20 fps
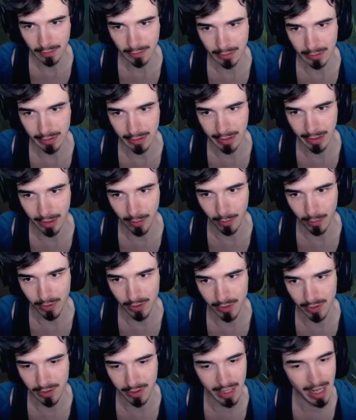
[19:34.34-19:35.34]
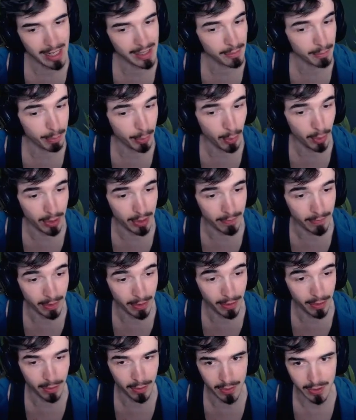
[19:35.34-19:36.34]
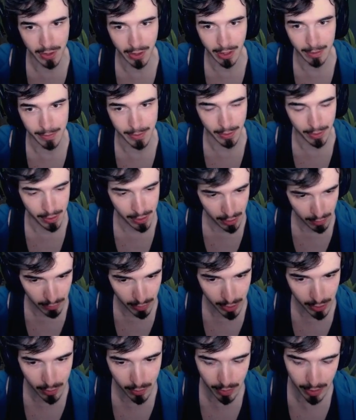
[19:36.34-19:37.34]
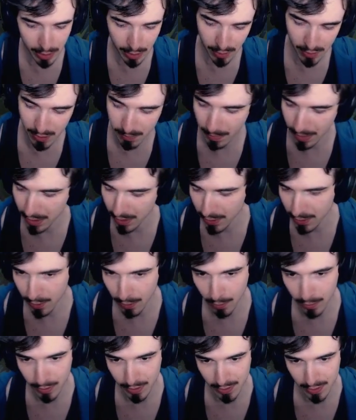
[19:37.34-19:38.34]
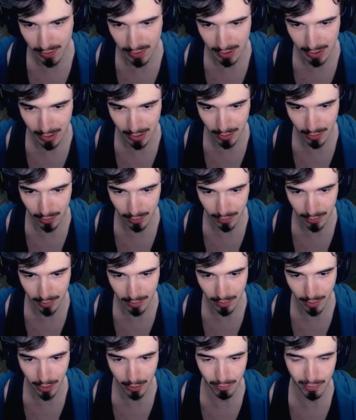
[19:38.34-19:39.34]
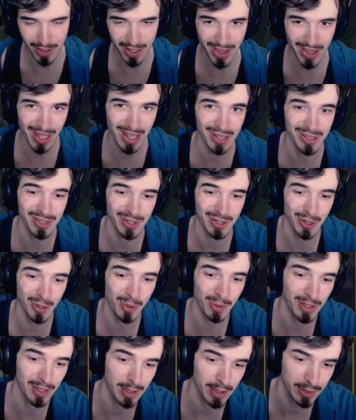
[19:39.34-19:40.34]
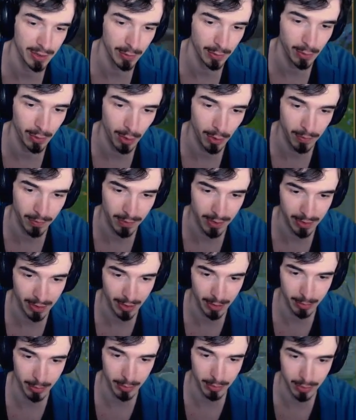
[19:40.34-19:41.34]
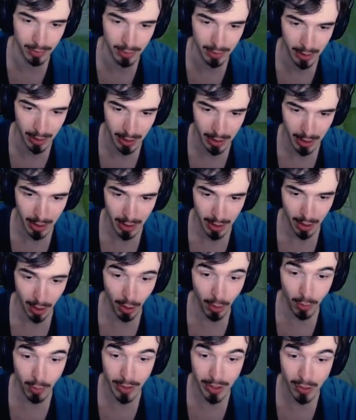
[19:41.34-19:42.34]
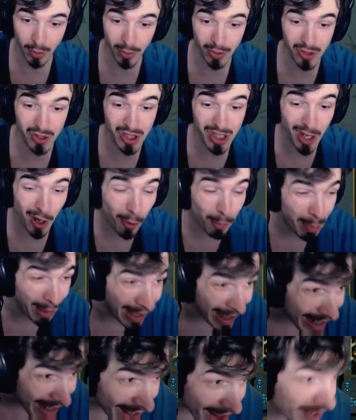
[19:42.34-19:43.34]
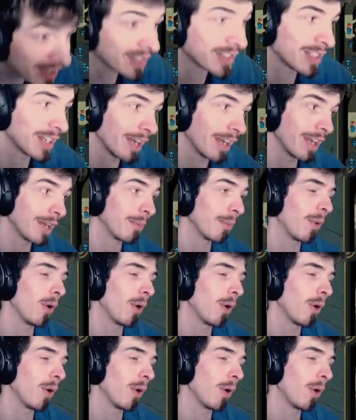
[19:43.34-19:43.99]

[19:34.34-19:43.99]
Now we'll just... He hasn't bought in a very long time, so he should recall here, go spend his gold. He's sitting on 3,000 gold here, so he'll go for the double. Oh, he's gone GLP this game.